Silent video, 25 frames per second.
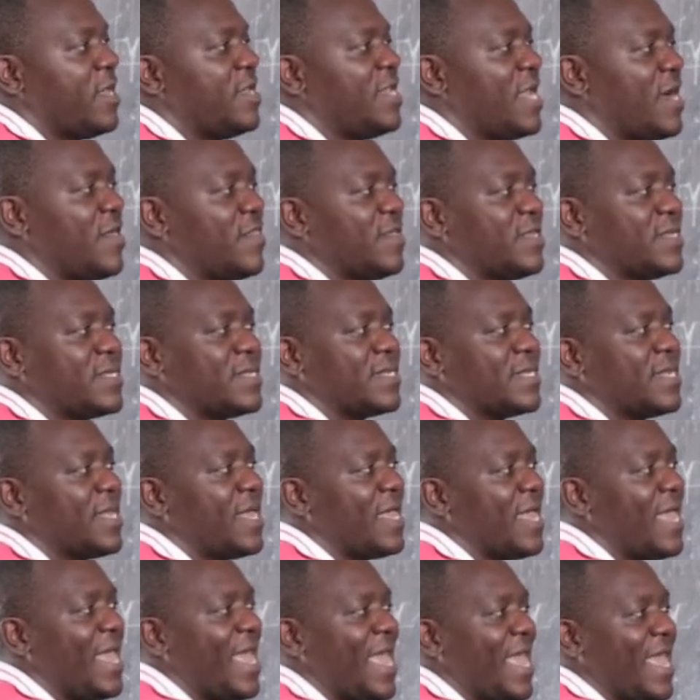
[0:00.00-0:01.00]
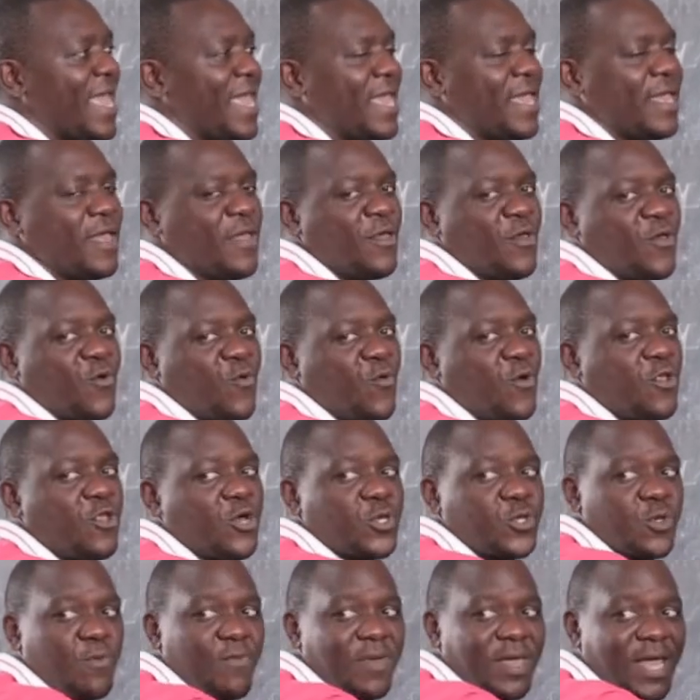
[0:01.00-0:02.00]
Now this A will
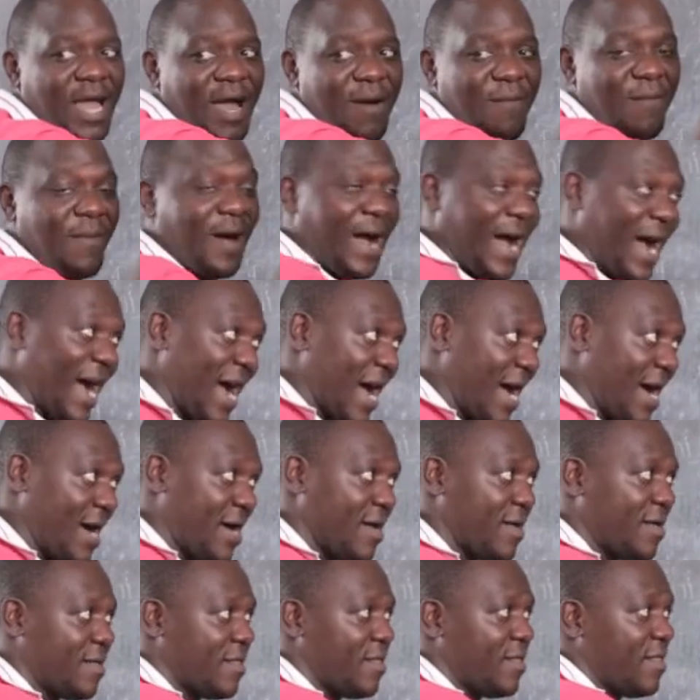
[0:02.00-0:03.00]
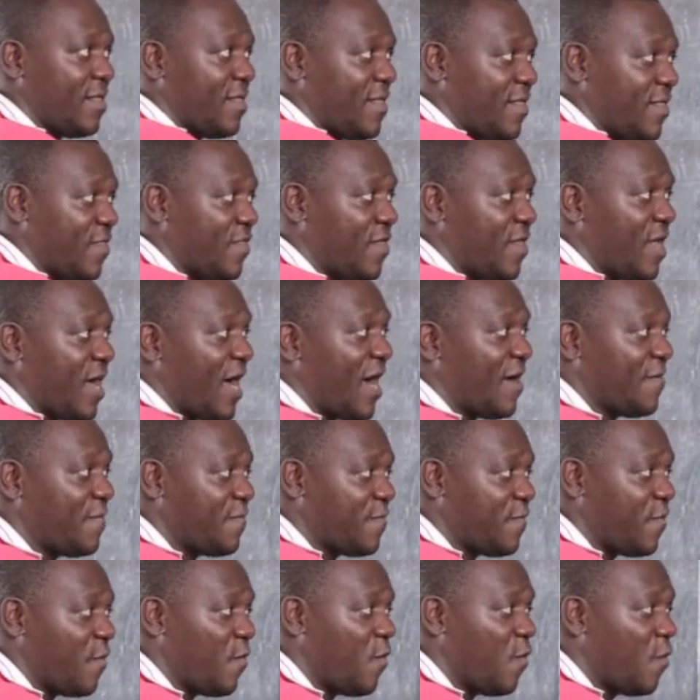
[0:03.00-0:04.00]
also become R, the R
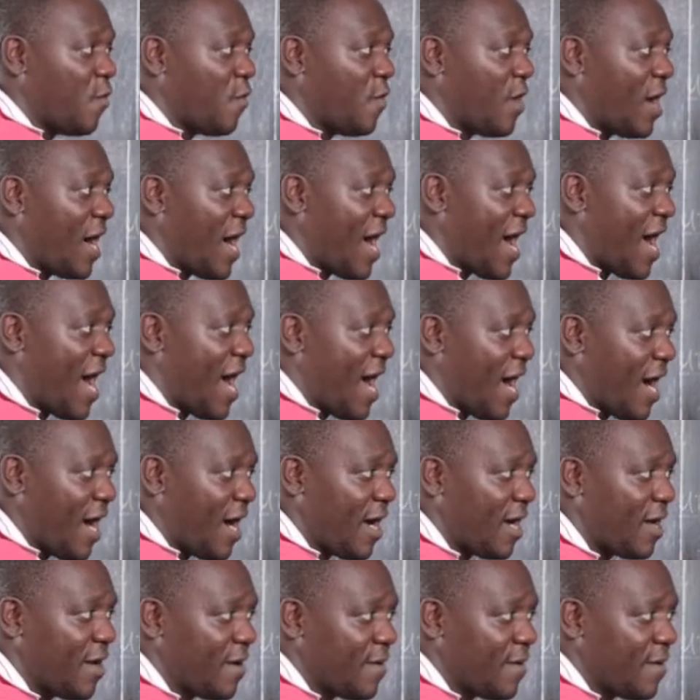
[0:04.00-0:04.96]
for her.